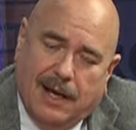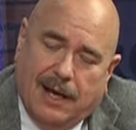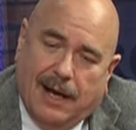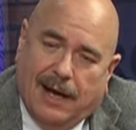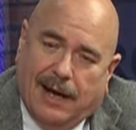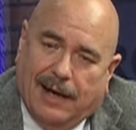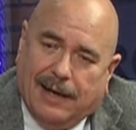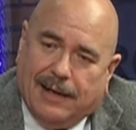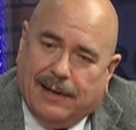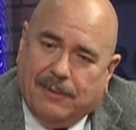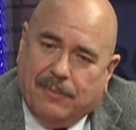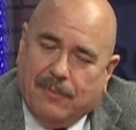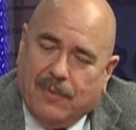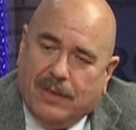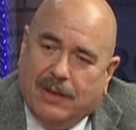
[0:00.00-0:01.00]
Uh,
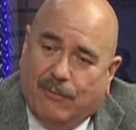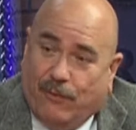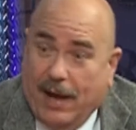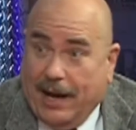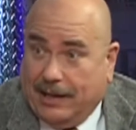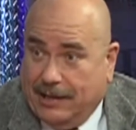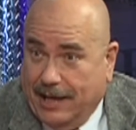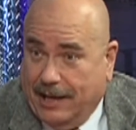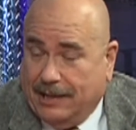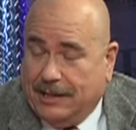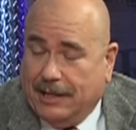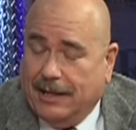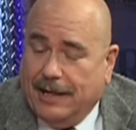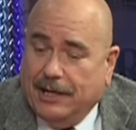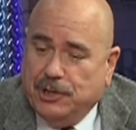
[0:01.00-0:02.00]
the fact that,
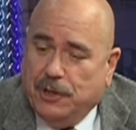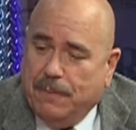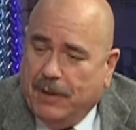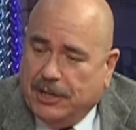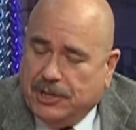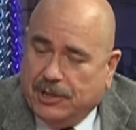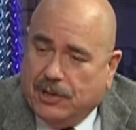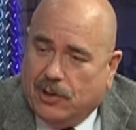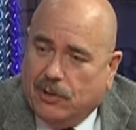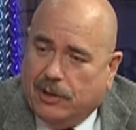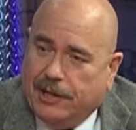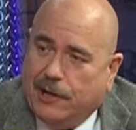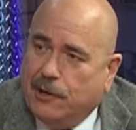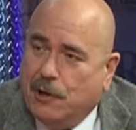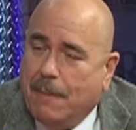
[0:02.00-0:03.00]
uh, as you mentioned
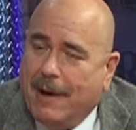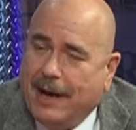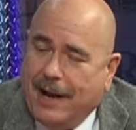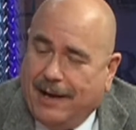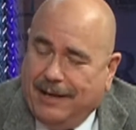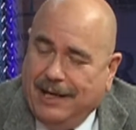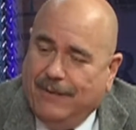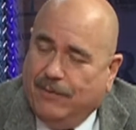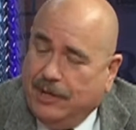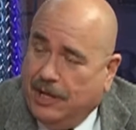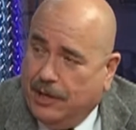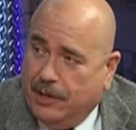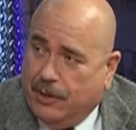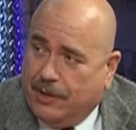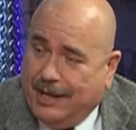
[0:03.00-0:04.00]
earlier, you might even
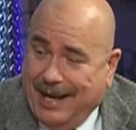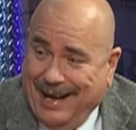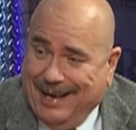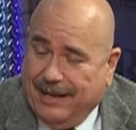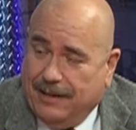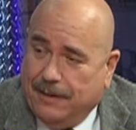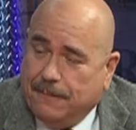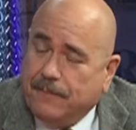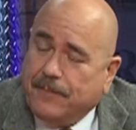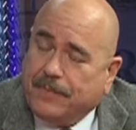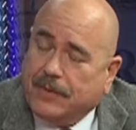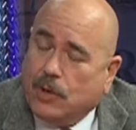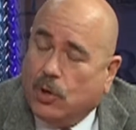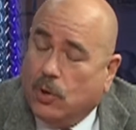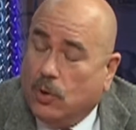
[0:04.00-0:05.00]
get your can
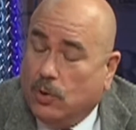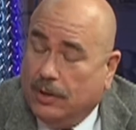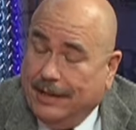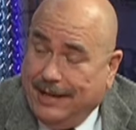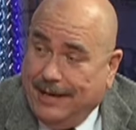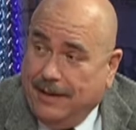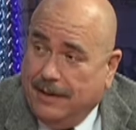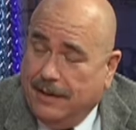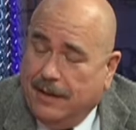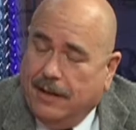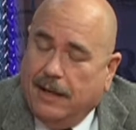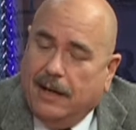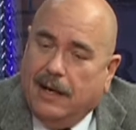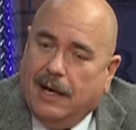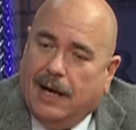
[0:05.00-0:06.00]
early.
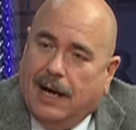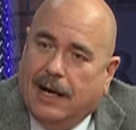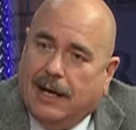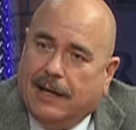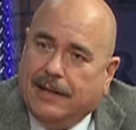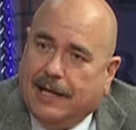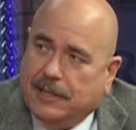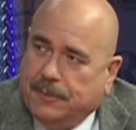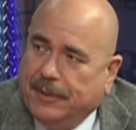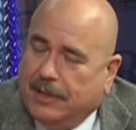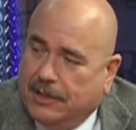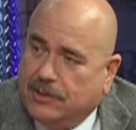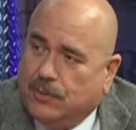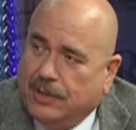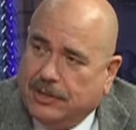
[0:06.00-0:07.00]
Uh, that's
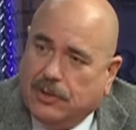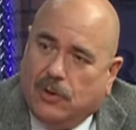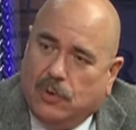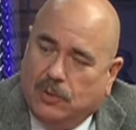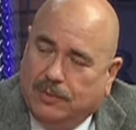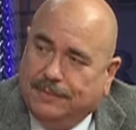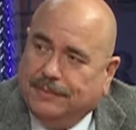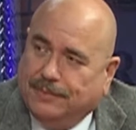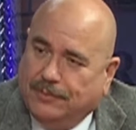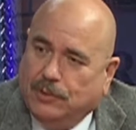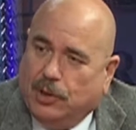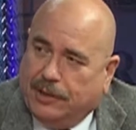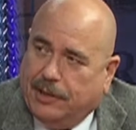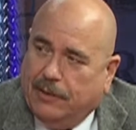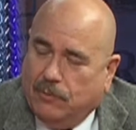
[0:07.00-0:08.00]
because Rizzo
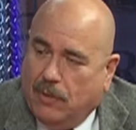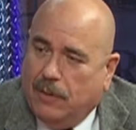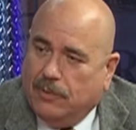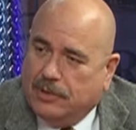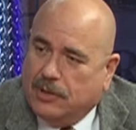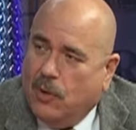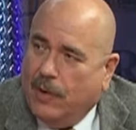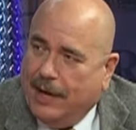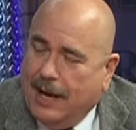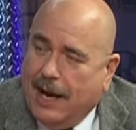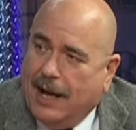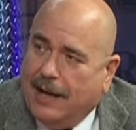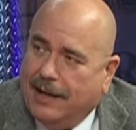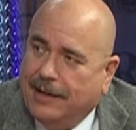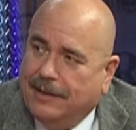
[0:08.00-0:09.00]
looked at what was going
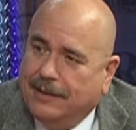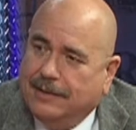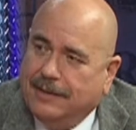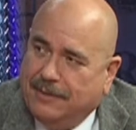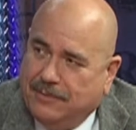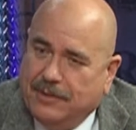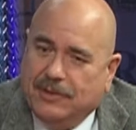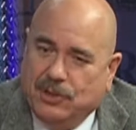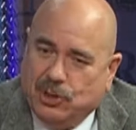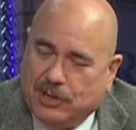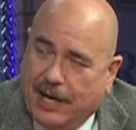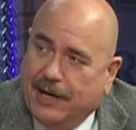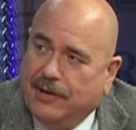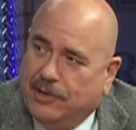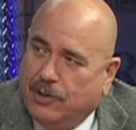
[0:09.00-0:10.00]
on and
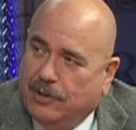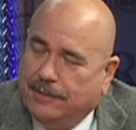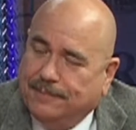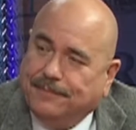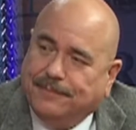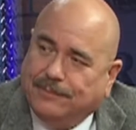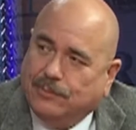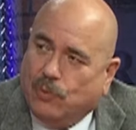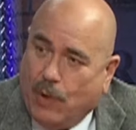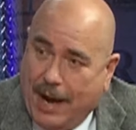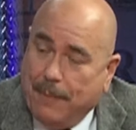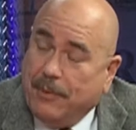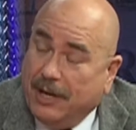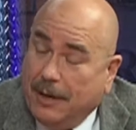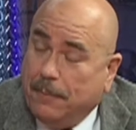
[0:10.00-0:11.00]
decided to
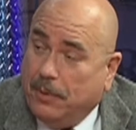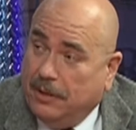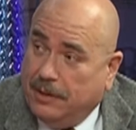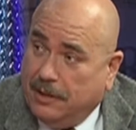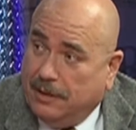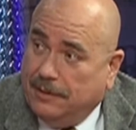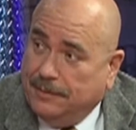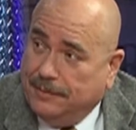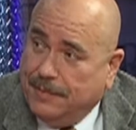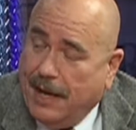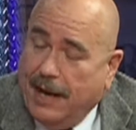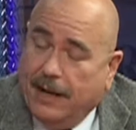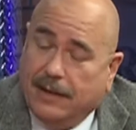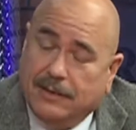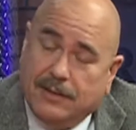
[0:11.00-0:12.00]
ramp it up a little sure.
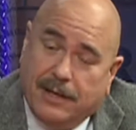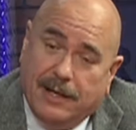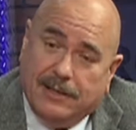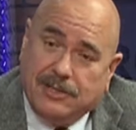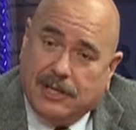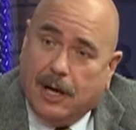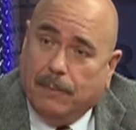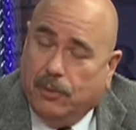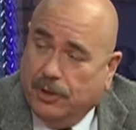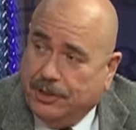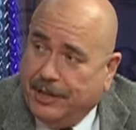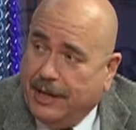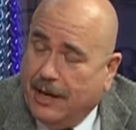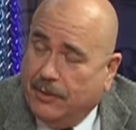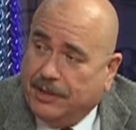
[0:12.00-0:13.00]
and, and start
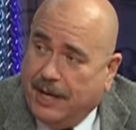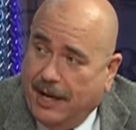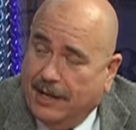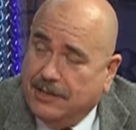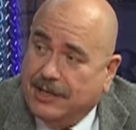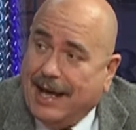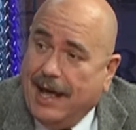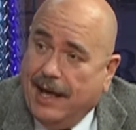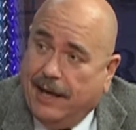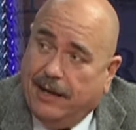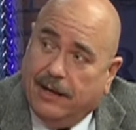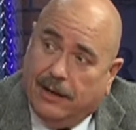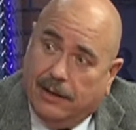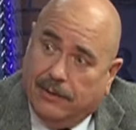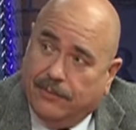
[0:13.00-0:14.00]
pushing out cans ahead
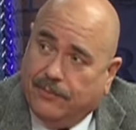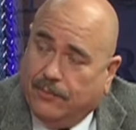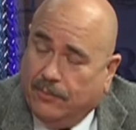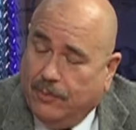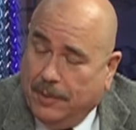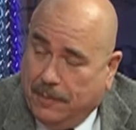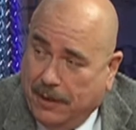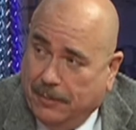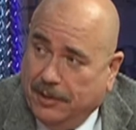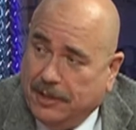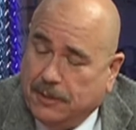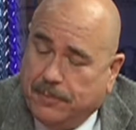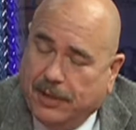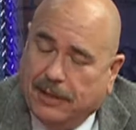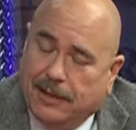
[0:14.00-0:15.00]
of
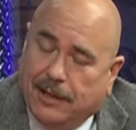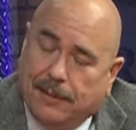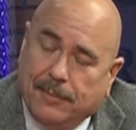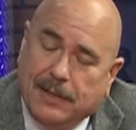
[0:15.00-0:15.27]
Republic's pickup.